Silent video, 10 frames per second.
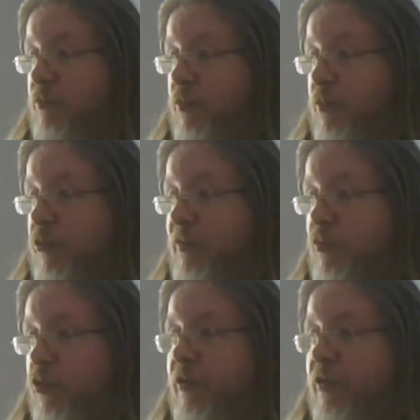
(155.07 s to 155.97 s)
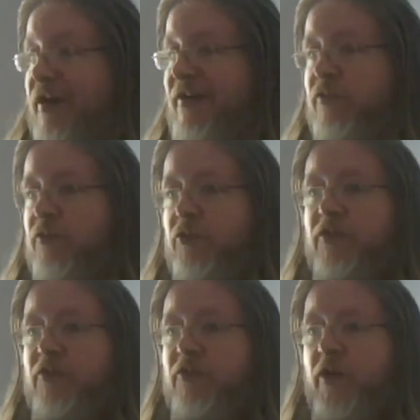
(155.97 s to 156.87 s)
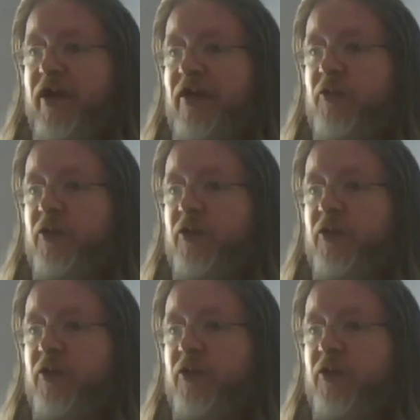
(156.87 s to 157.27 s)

more and more every week,